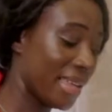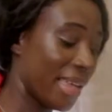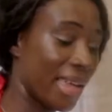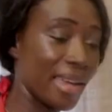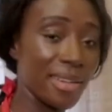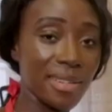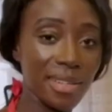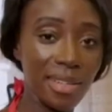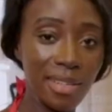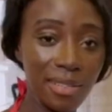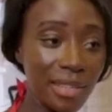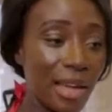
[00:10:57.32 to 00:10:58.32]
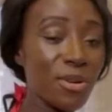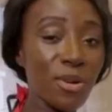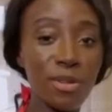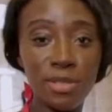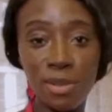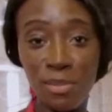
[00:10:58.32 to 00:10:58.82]
And I
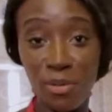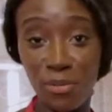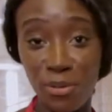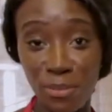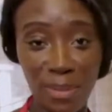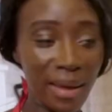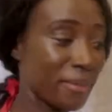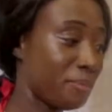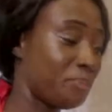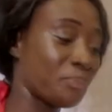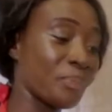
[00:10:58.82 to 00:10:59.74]
know some of you men,